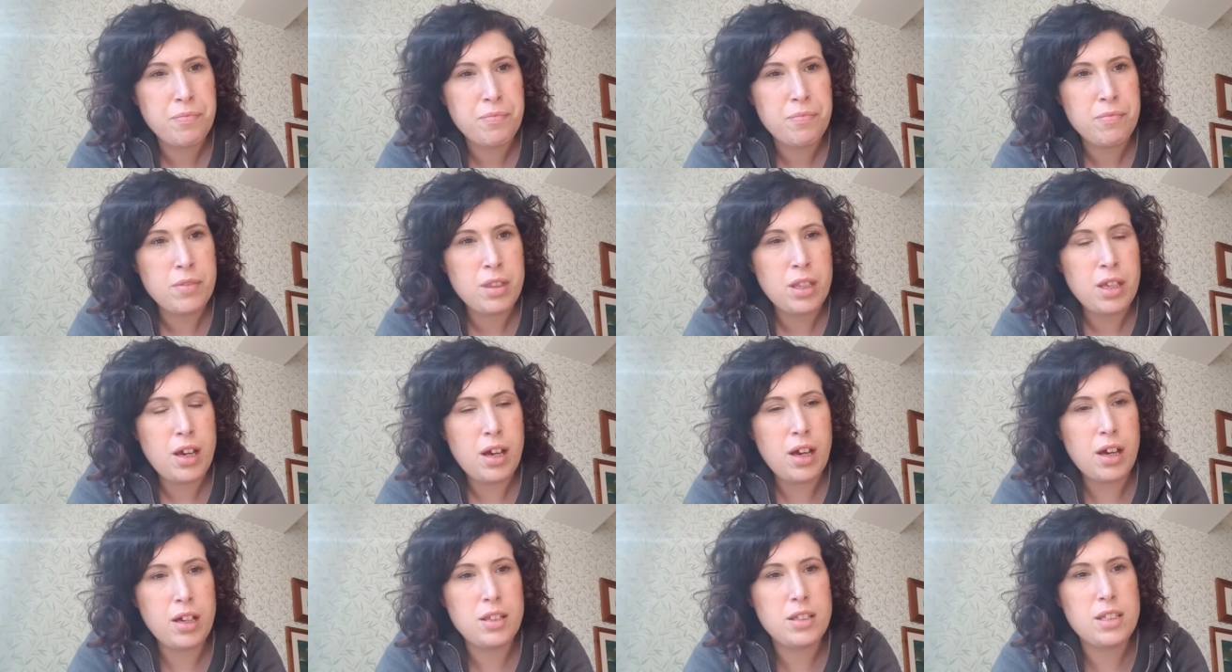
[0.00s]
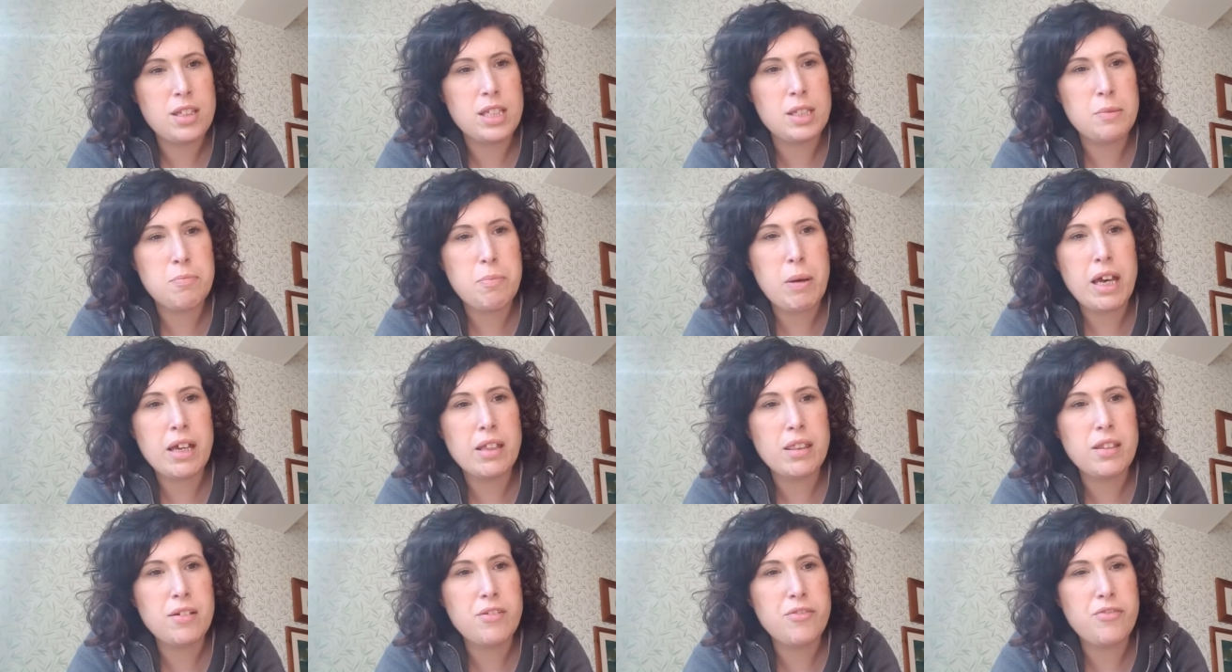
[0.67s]
I suspect
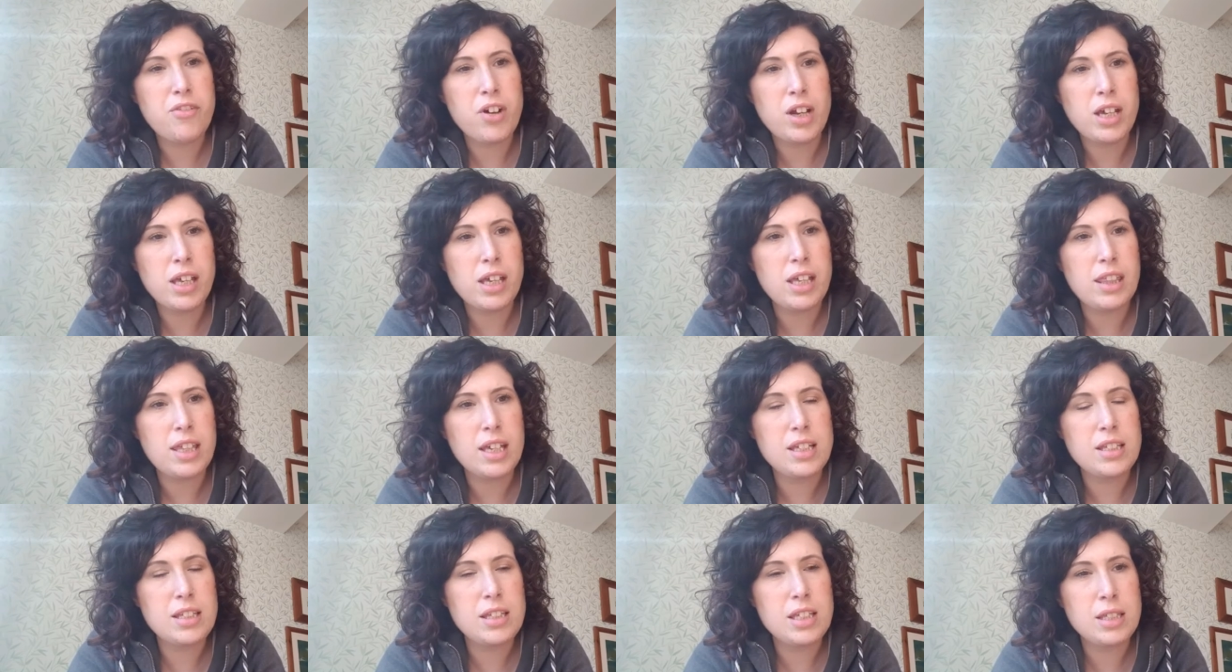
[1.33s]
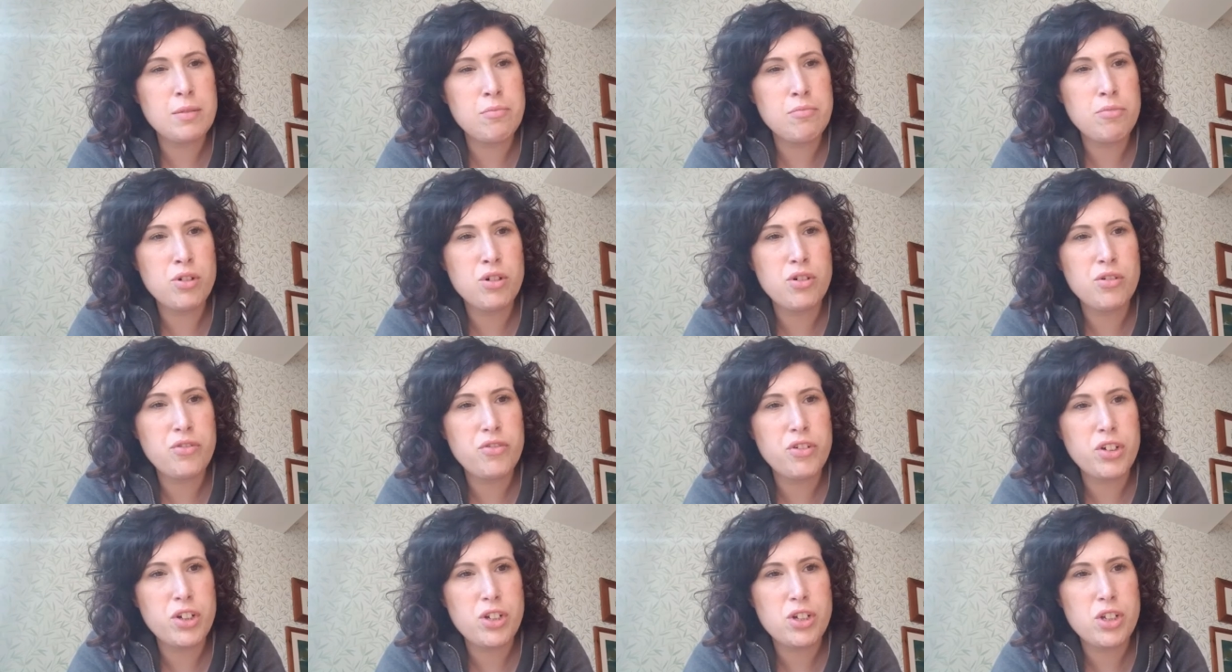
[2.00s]
that Frankie thinks it's more
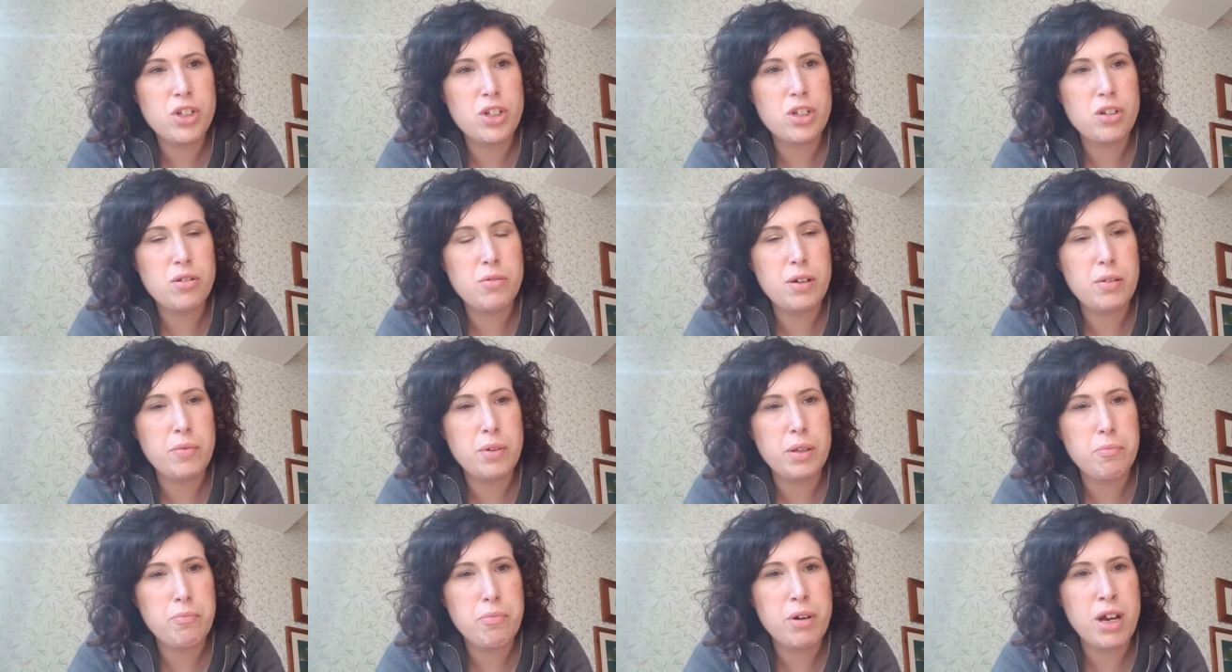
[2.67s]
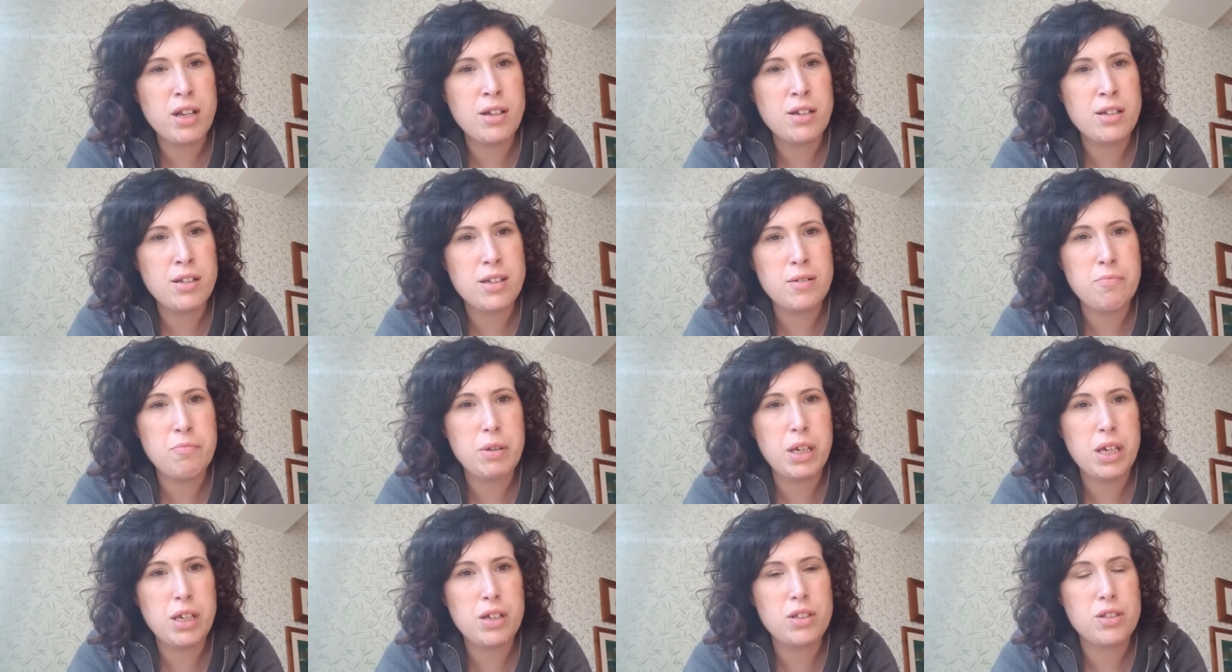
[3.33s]
fun to do it with Brandon
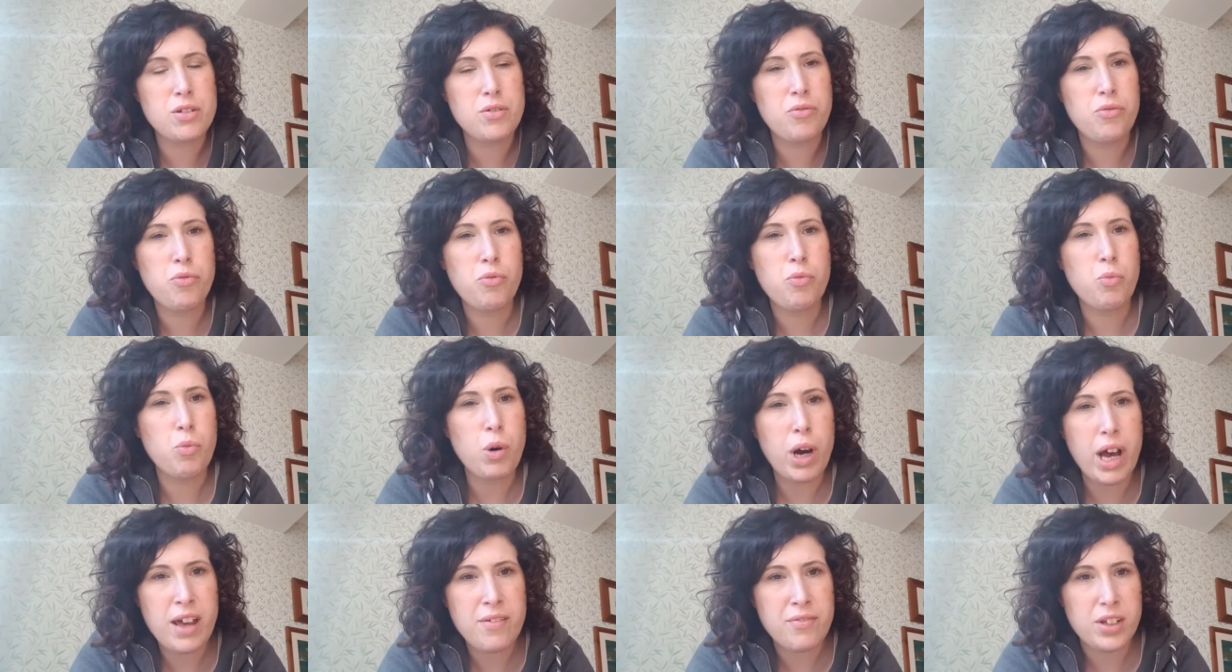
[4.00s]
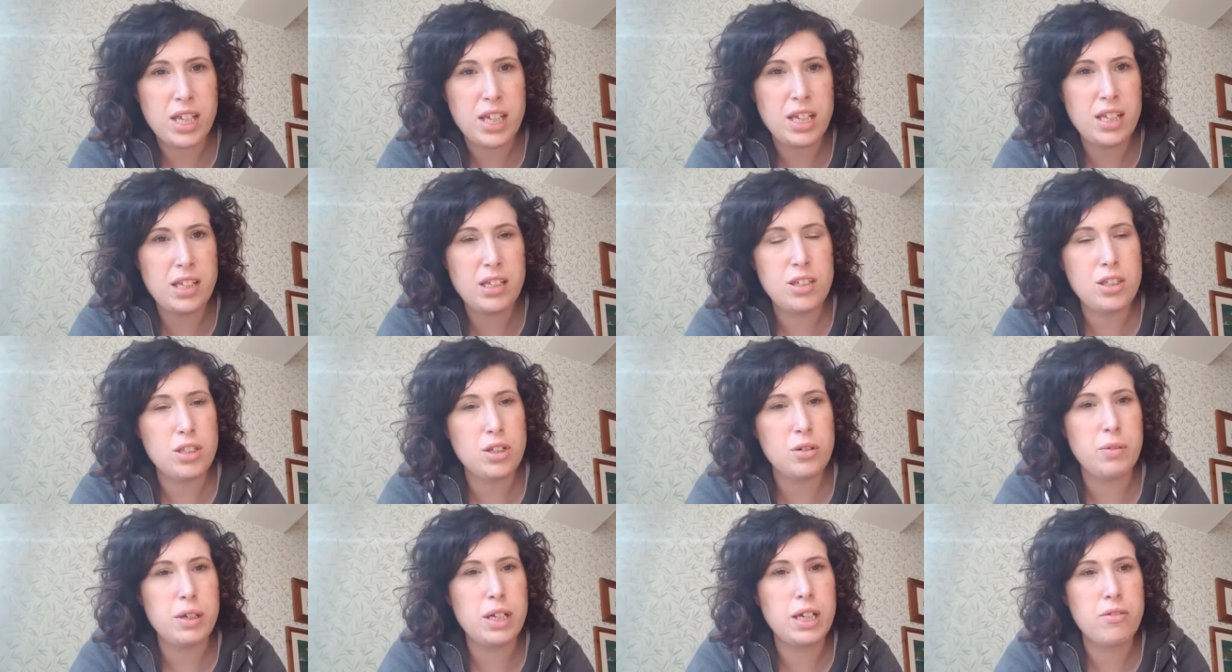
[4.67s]
because of whatever he's
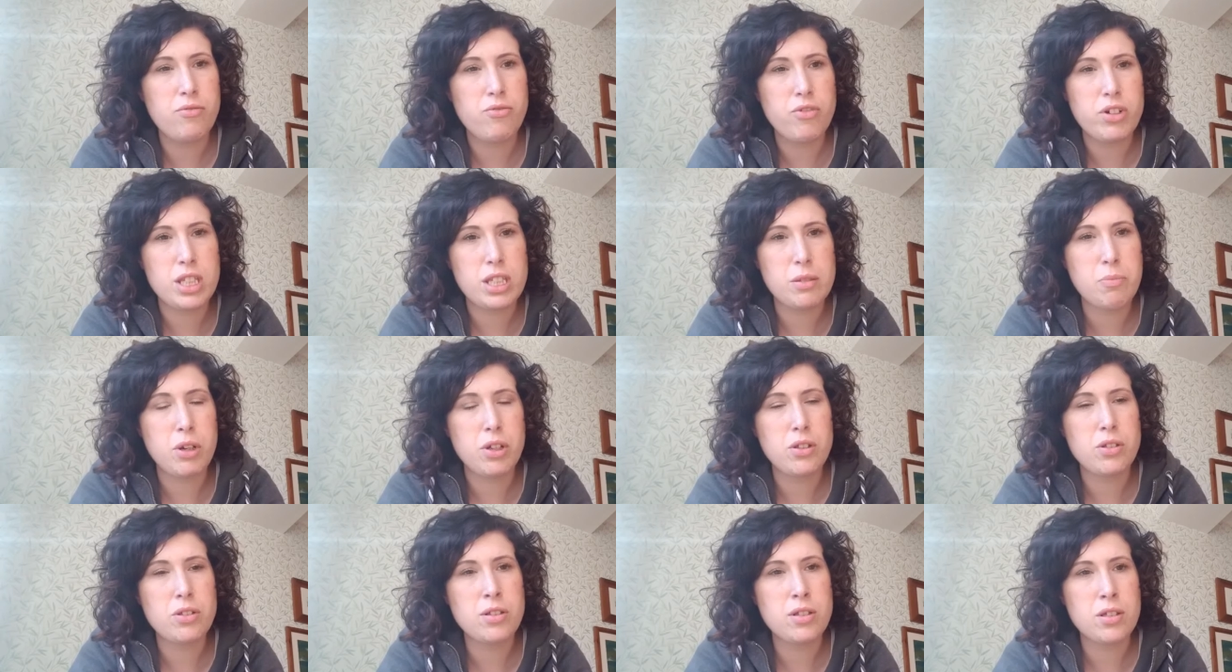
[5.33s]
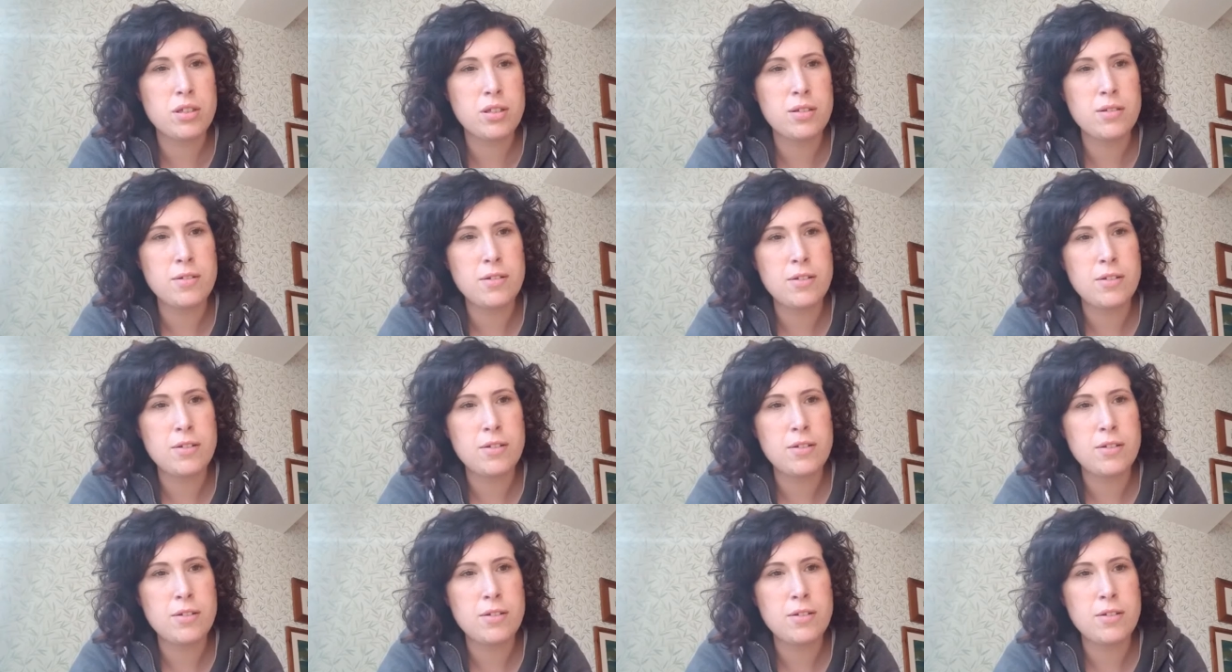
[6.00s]
doing in response.